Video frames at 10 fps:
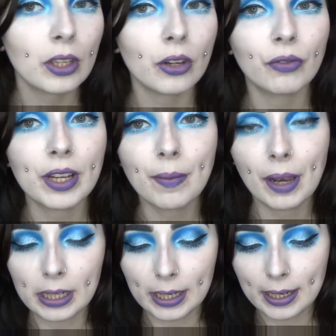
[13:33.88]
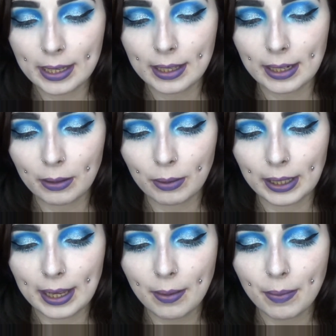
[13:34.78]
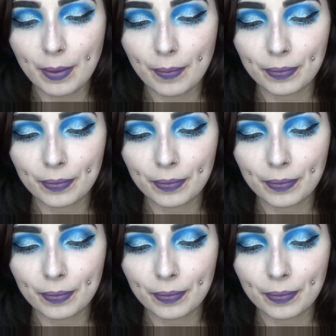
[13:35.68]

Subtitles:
gonna reapply the liquid lip